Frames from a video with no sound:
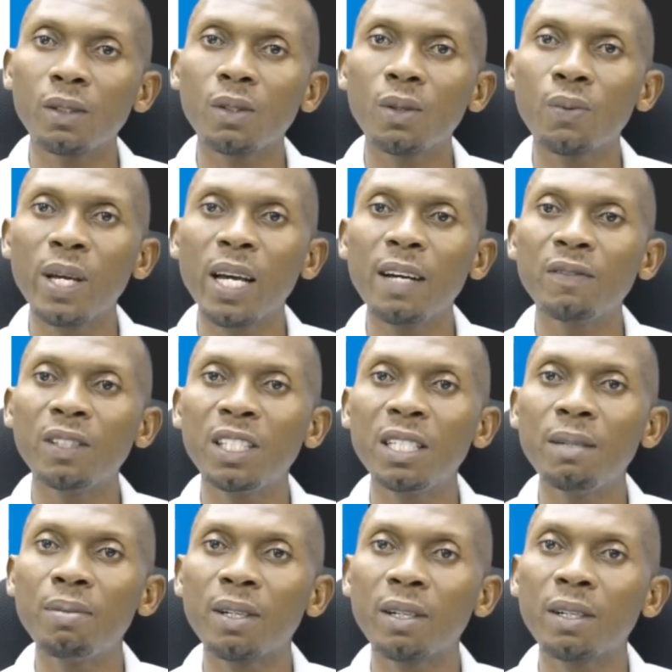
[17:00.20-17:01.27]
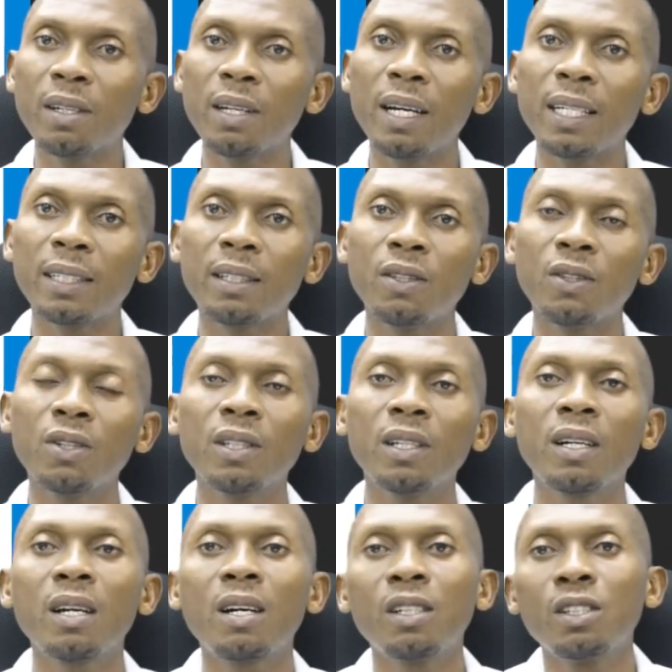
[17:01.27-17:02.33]
So we have dibber as
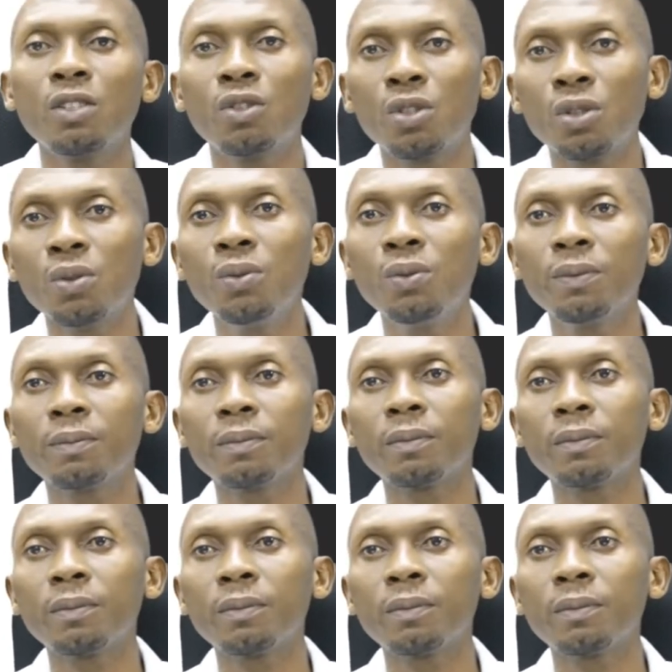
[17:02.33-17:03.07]
another garden tool.